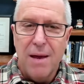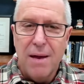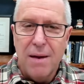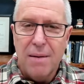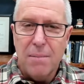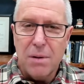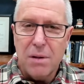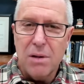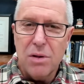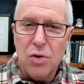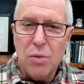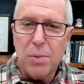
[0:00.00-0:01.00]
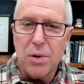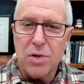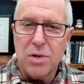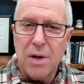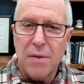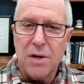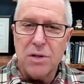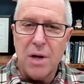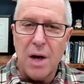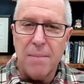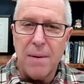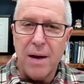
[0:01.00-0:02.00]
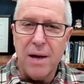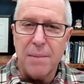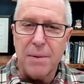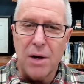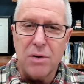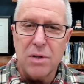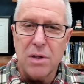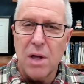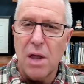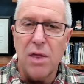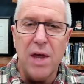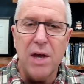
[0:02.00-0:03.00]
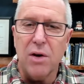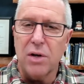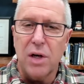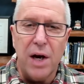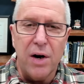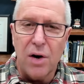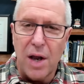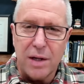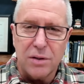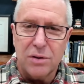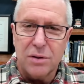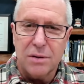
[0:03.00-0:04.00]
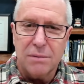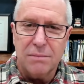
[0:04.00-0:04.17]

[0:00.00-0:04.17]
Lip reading: But to the new person on the job, I'm going to be honest with you, they could care less.